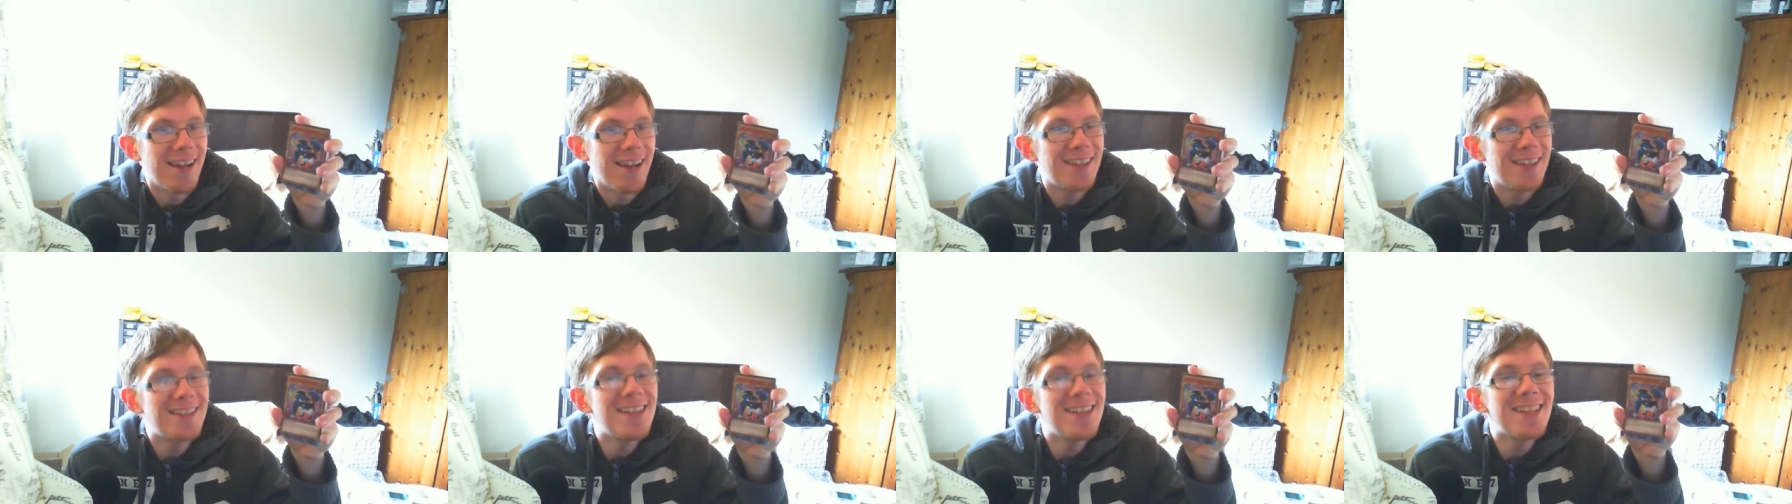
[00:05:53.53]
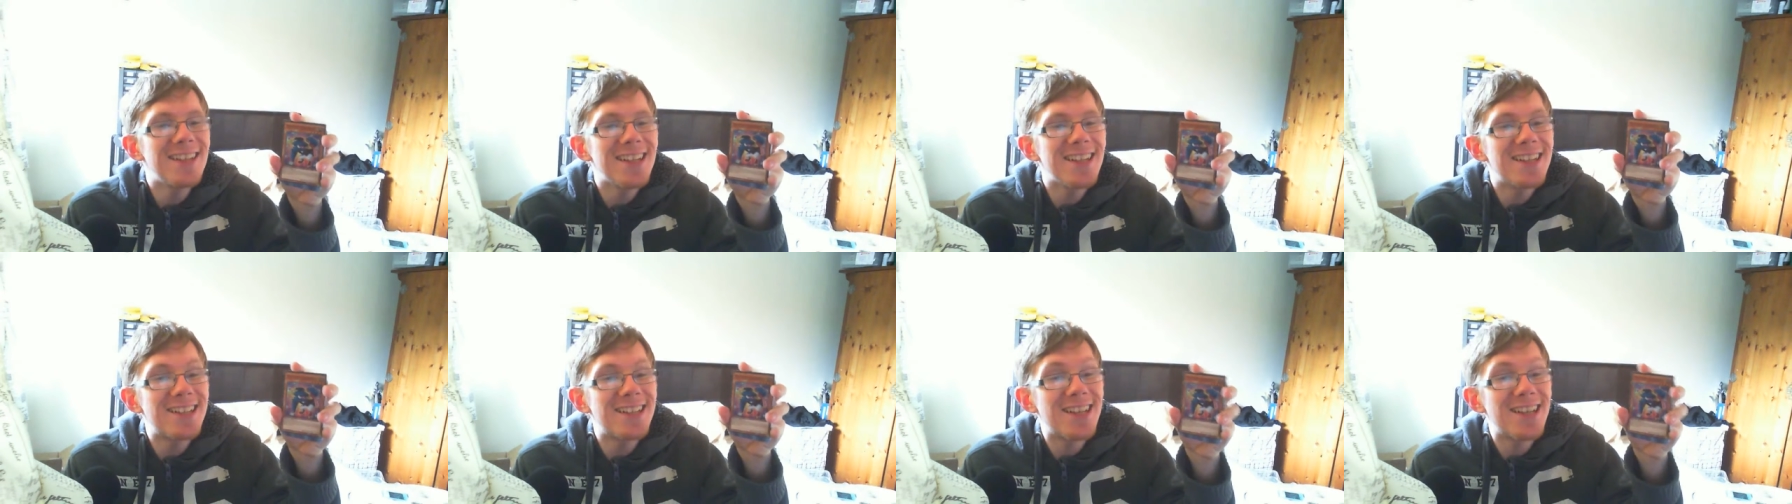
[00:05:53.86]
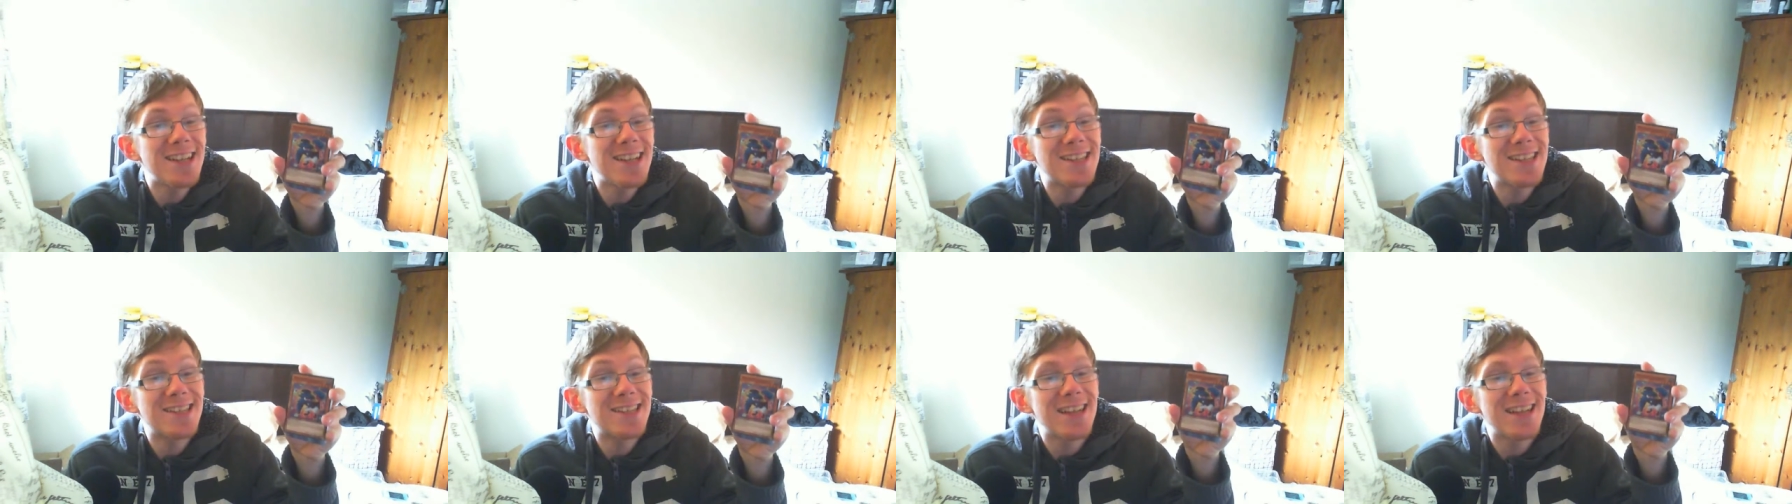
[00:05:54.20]

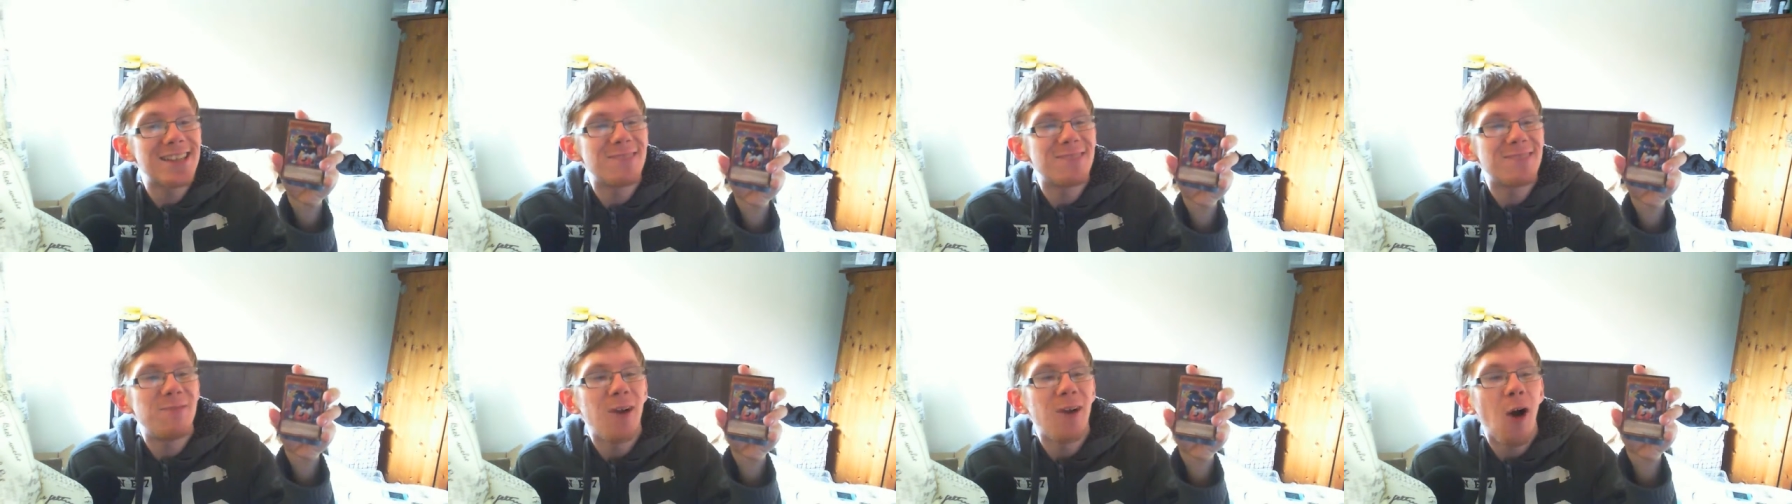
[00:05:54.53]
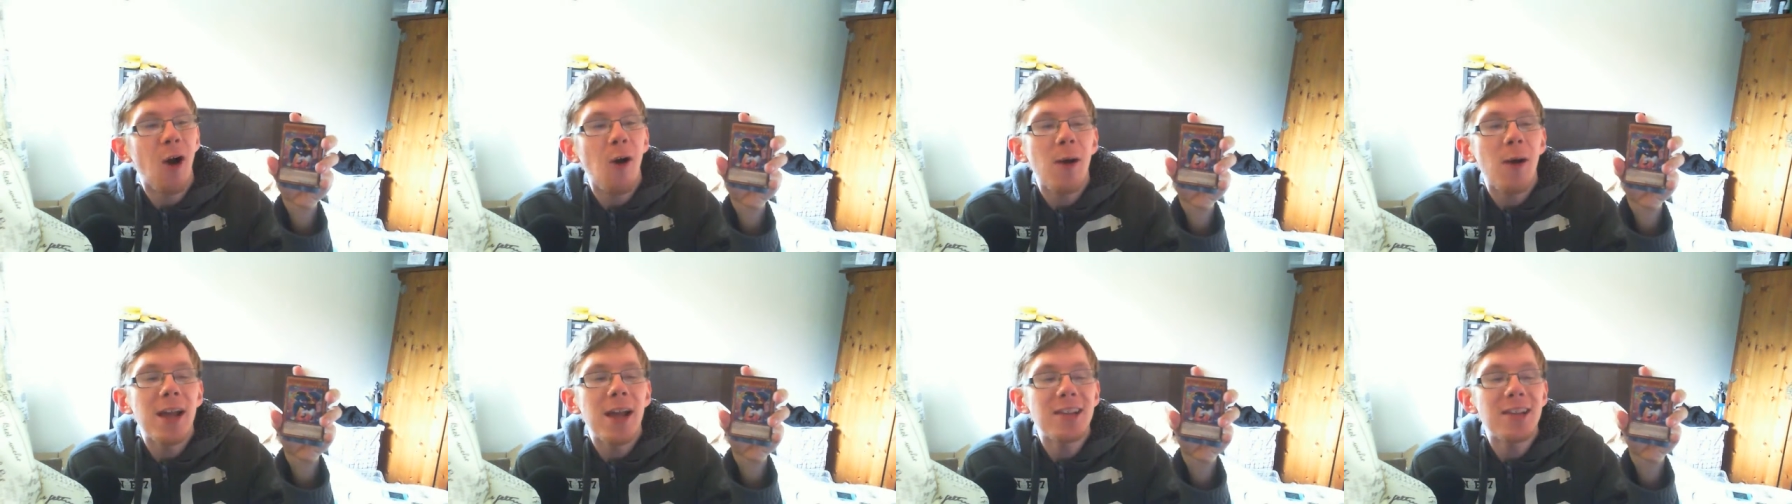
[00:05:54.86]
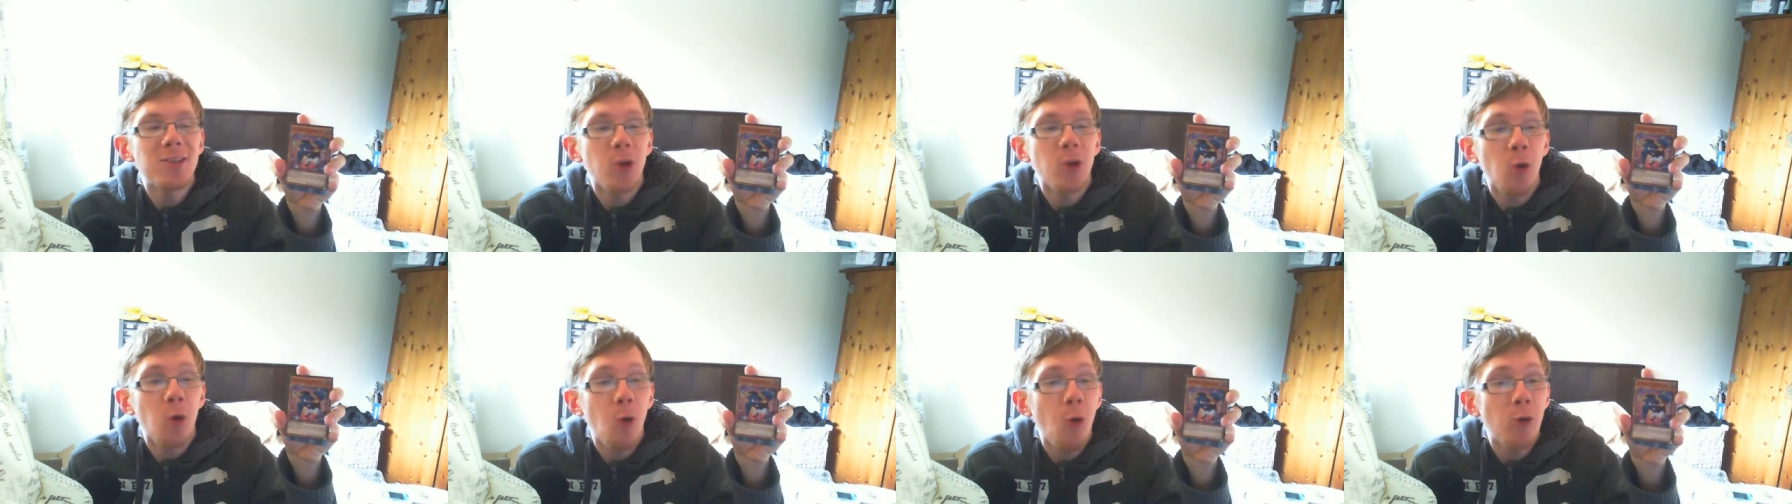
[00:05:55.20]
Its
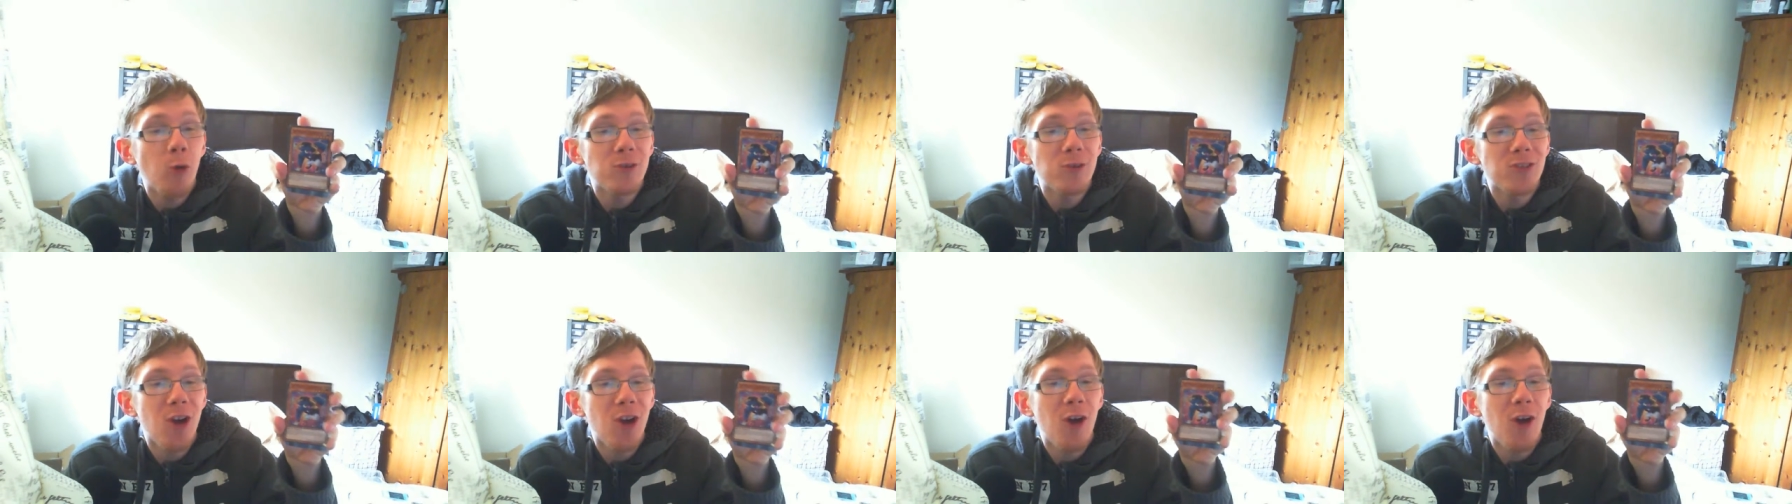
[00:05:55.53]
horns